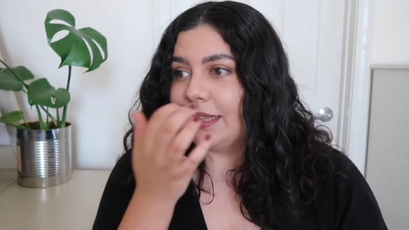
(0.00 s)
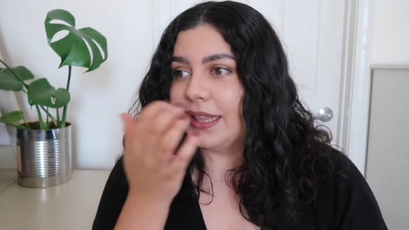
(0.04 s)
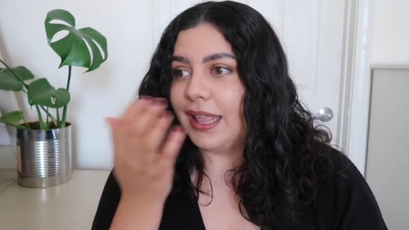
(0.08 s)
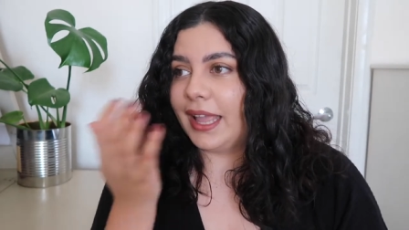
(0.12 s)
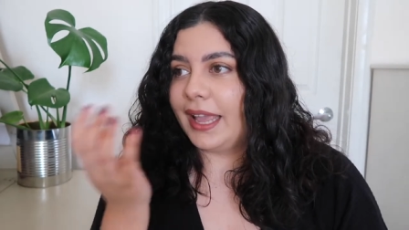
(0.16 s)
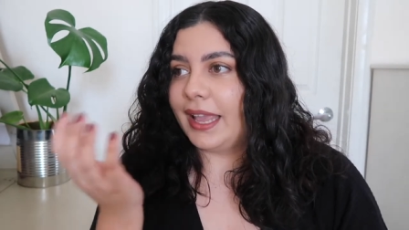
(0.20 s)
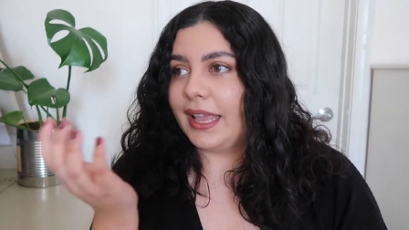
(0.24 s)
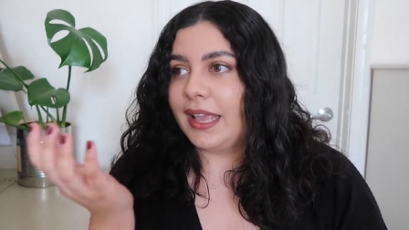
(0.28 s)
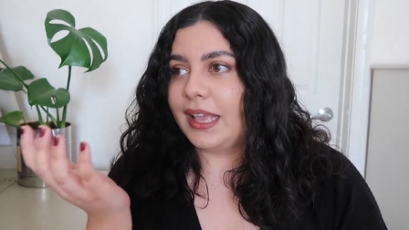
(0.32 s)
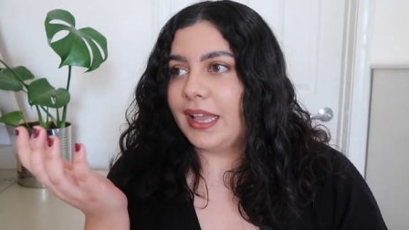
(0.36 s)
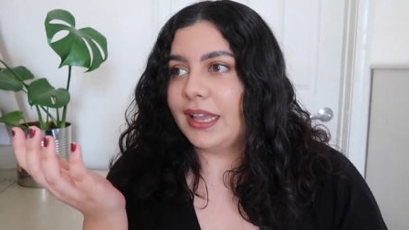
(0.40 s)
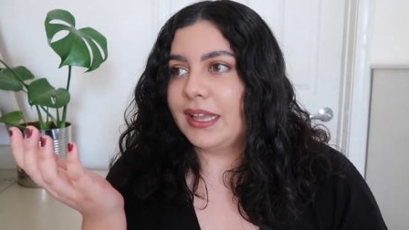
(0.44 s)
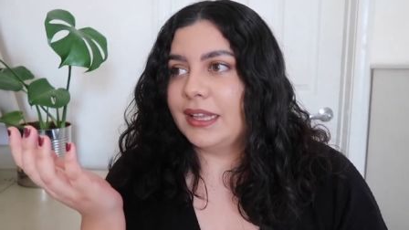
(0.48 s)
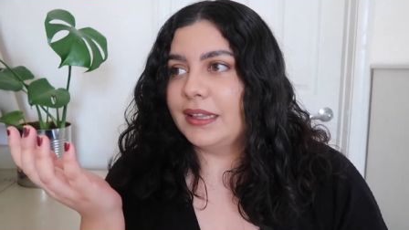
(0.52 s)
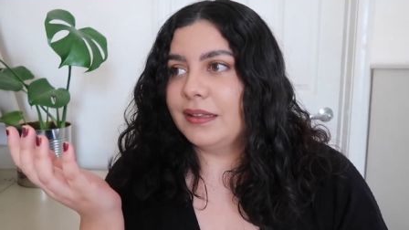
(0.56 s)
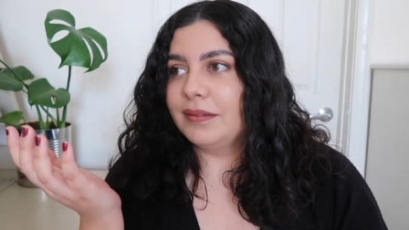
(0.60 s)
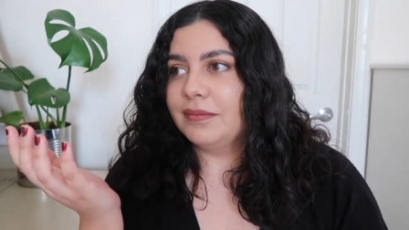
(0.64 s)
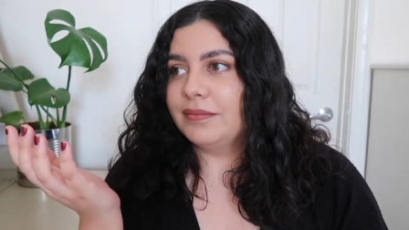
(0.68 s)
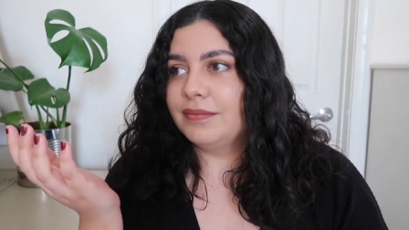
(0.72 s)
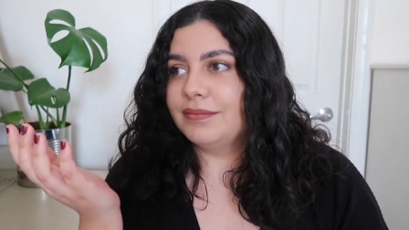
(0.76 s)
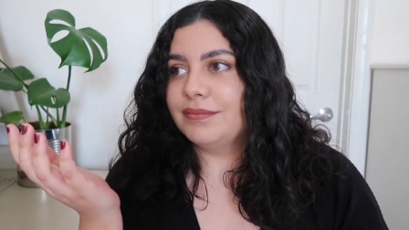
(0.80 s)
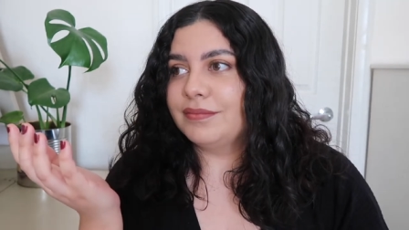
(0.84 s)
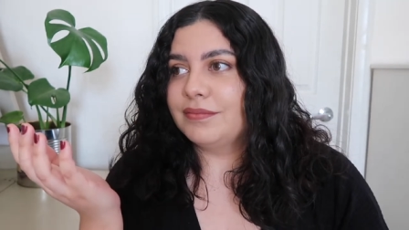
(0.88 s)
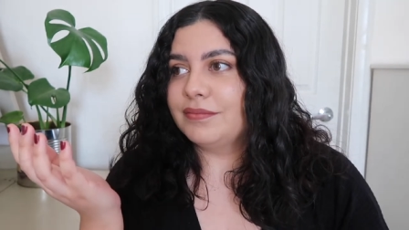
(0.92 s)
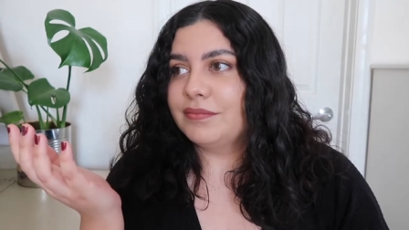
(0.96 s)
like
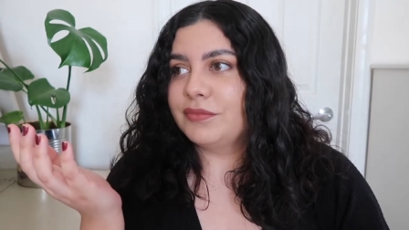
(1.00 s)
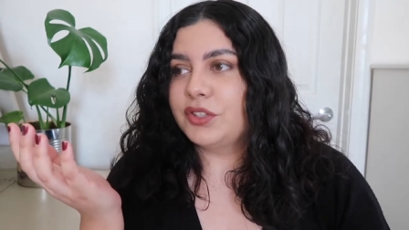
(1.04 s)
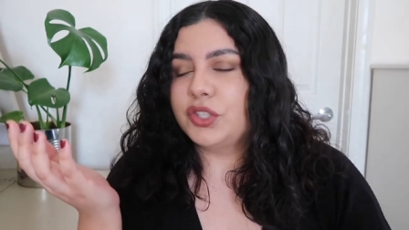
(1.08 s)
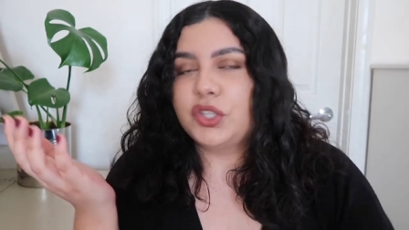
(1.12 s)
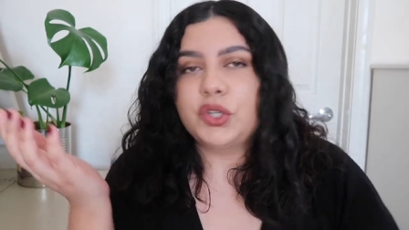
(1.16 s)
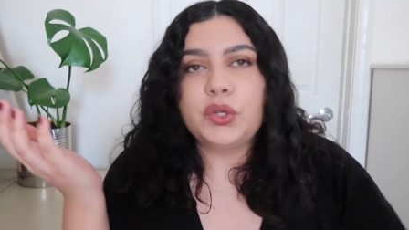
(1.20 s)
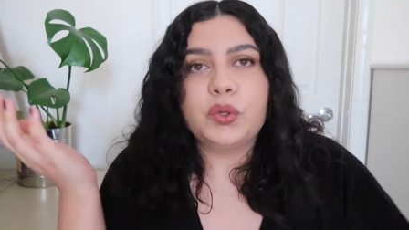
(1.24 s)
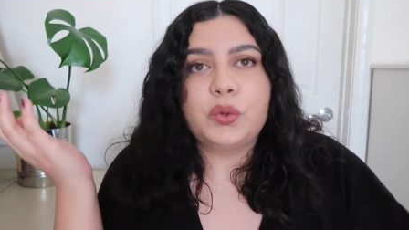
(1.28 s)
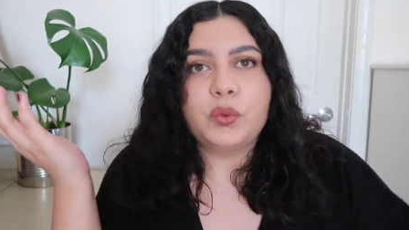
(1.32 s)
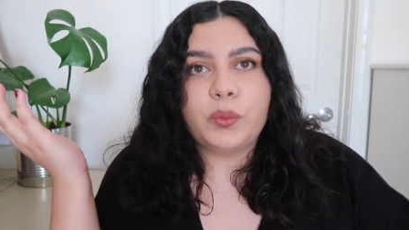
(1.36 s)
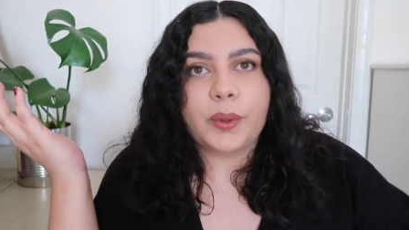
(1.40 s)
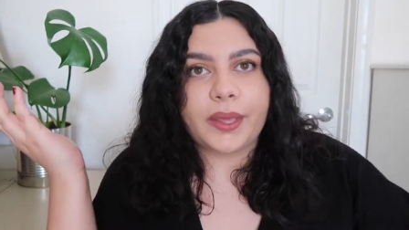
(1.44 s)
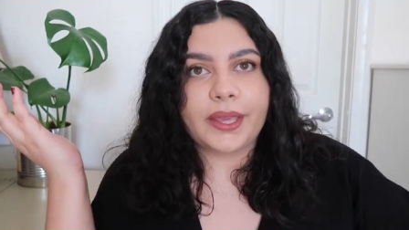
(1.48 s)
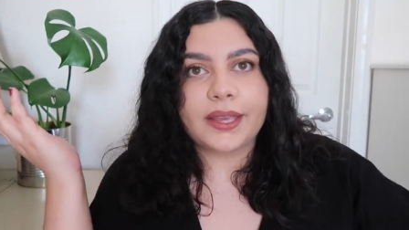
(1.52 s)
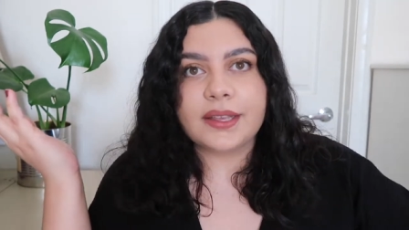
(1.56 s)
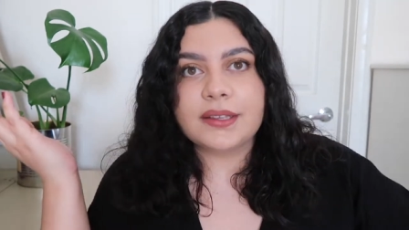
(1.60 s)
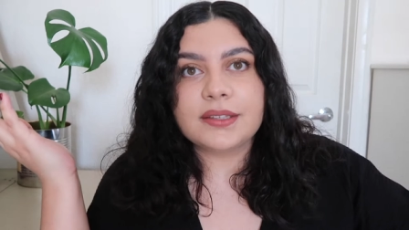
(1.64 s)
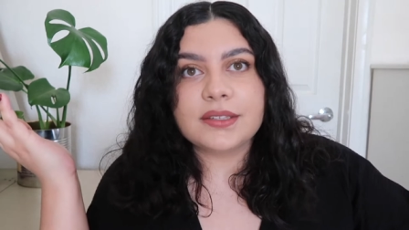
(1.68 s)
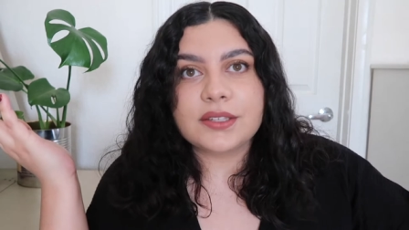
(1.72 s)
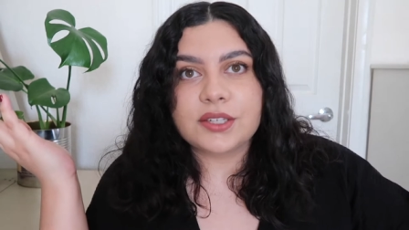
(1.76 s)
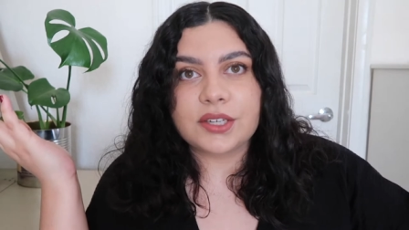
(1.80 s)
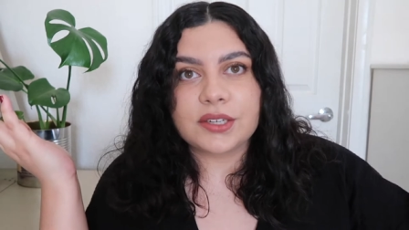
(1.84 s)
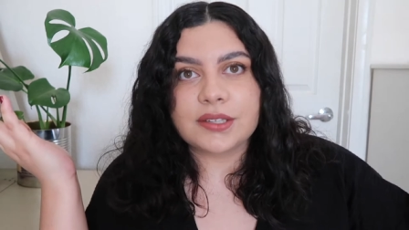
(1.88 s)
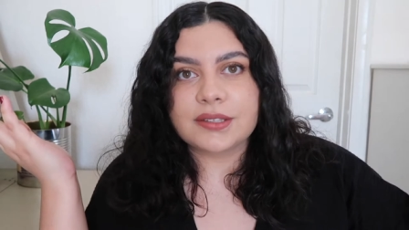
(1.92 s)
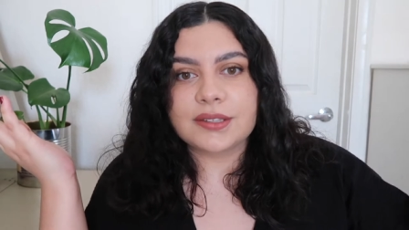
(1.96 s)
two
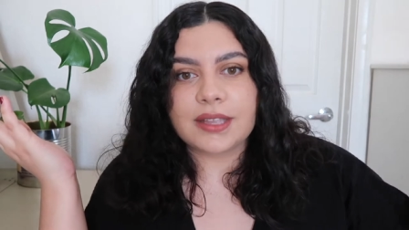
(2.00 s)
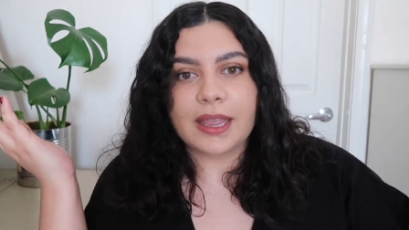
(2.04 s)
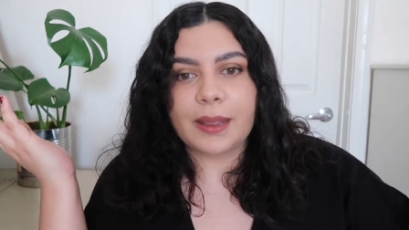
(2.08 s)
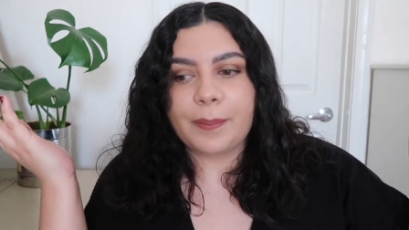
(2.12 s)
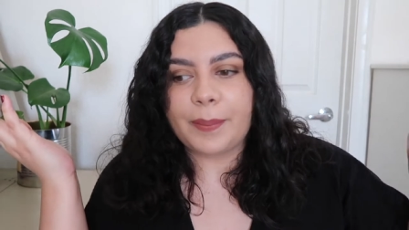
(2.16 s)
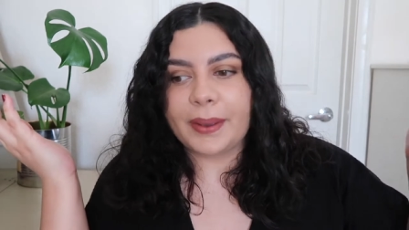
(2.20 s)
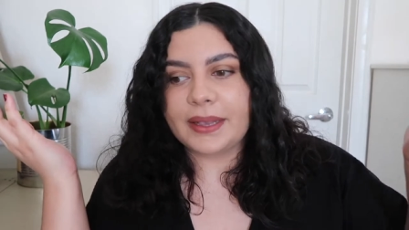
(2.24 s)
weeks just like